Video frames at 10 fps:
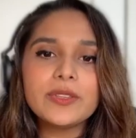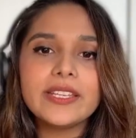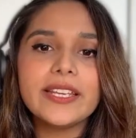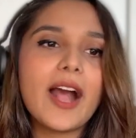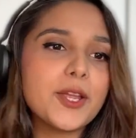do you
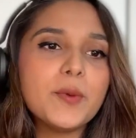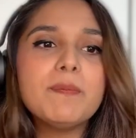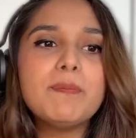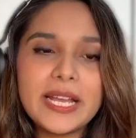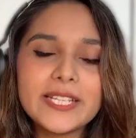think are your
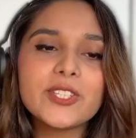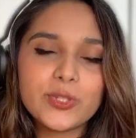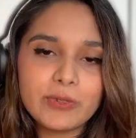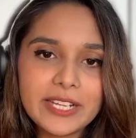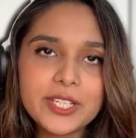best
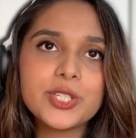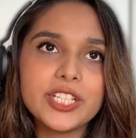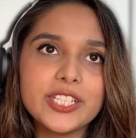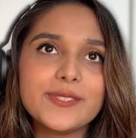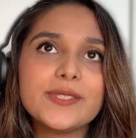
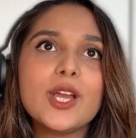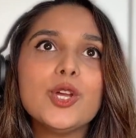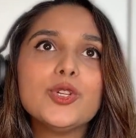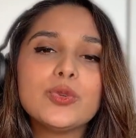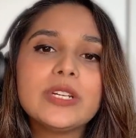strategies
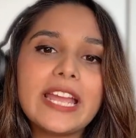to